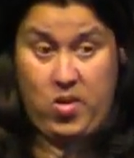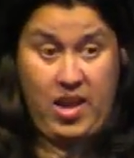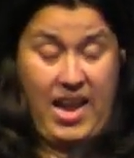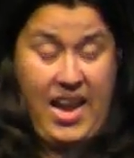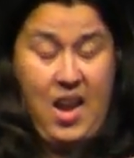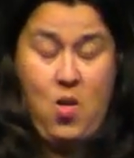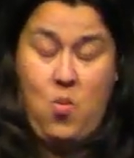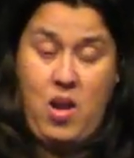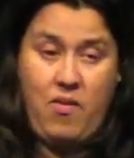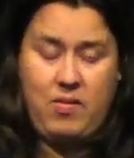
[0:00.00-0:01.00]
We still
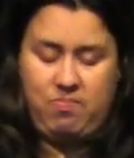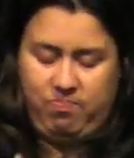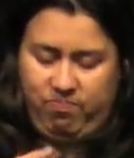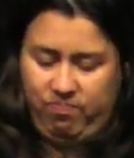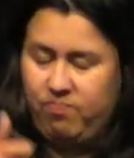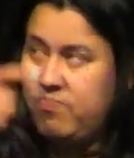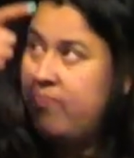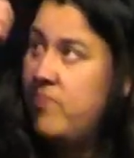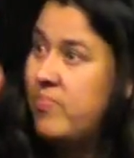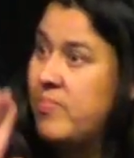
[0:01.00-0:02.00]
believe
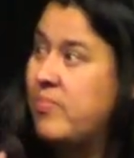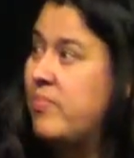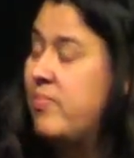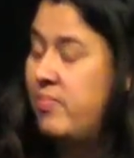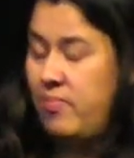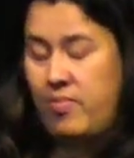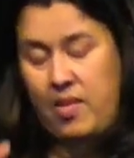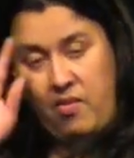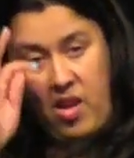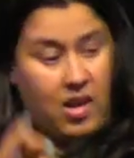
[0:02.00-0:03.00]
we still have faith,
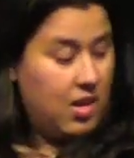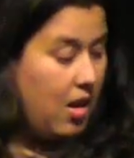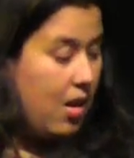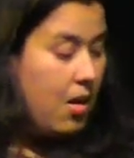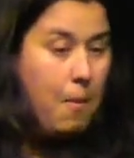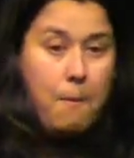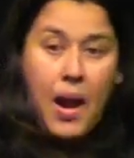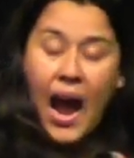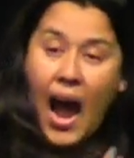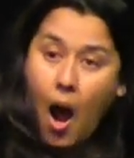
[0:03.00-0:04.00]
right?
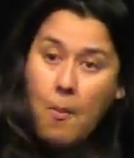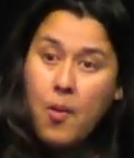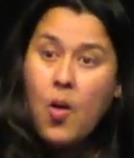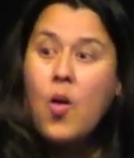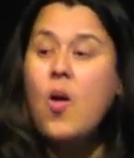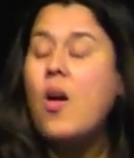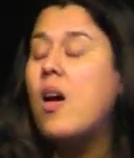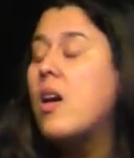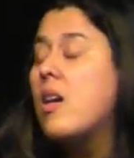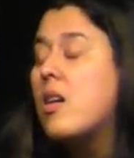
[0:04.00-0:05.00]
We walk
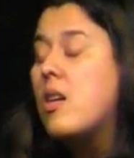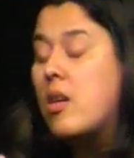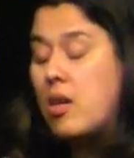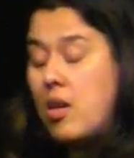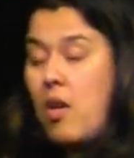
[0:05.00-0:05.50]
in faith.